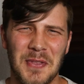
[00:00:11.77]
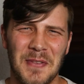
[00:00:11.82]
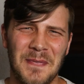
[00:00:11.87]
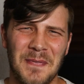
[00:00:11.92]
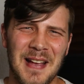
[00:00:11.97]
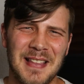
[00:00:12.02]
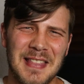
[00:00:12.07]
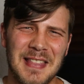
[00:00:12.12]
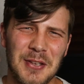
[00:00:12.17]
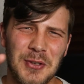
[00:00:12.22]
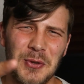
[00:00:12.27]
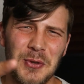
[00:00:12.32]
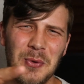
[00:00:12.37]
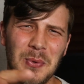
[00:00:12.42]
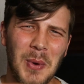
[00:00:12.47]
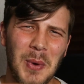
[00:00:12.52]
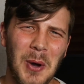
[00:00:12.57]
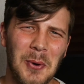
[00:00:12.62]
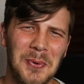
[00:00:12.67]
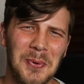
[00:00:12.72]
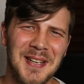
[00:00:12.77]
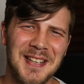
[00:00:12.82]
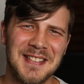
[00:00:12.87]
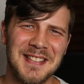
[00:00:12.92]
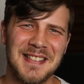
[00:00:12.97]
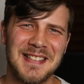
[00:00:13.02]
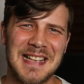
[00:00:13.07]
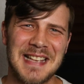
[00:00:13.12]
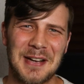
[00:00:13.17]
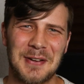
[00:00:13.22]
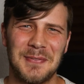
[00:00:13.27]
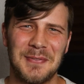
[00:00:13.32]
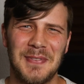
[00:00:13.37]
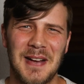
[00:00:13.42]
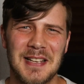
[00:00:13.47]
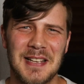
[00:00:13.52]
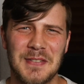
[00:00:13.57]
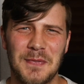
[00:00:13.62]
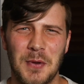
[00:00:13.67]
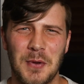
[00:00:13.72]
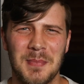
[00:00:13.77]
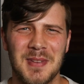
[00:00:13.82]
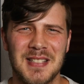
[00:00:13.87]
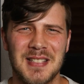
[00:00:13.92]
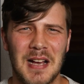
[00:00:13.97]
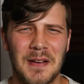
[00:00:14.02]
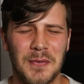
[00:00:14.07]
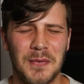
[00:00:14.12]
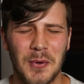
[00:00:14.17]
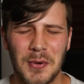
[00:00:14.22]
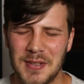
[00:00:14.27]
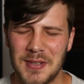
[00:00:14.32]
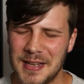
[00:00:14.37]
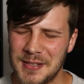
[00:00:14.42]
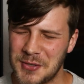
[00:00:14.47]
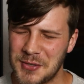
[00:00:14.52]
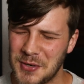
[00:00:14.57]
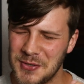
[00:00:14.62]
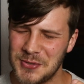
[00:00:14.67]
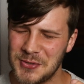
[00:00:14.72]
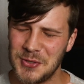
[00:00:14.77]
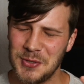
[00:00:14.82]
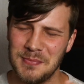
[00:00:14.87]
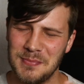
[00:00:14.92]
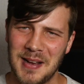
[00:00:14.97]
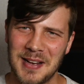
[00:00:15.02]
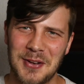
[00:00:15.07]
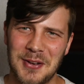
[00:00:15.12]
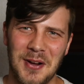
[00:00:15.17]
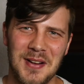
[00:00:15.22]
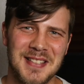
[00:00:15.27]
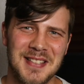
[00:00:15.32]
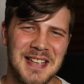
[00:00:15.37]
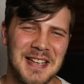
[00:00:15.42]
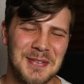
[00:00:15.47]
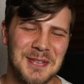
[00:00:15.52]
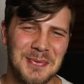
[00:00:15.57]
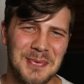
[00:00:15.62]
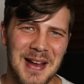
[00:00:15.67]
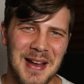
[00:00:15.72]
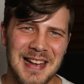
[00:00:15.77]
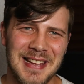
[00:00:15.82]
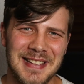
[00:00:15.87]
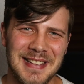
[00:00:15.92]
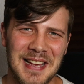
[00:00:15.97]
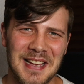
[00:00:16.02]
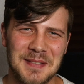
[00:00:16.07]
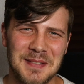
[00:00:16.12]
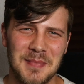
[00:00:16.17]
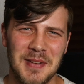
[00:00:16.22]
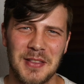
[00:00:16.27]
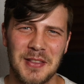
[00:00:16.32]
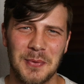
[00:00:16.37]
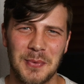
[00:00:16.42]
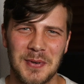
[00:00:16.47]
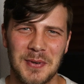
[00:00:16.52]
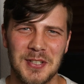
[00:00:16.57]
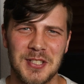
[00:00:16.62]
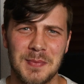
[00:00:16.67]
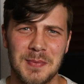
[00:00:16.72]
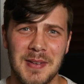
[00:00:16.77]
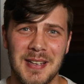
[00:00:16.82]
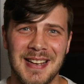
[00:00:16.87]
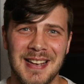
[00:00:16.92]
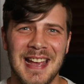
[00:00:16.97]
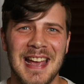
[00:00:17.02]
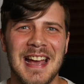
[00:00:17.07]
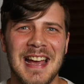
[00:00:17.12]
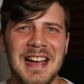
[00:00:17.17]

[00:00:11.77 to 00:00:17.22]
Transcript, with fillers: The fact that you are willing to sacrifice a few minutes out of your day to consume my content really does mean the world to me.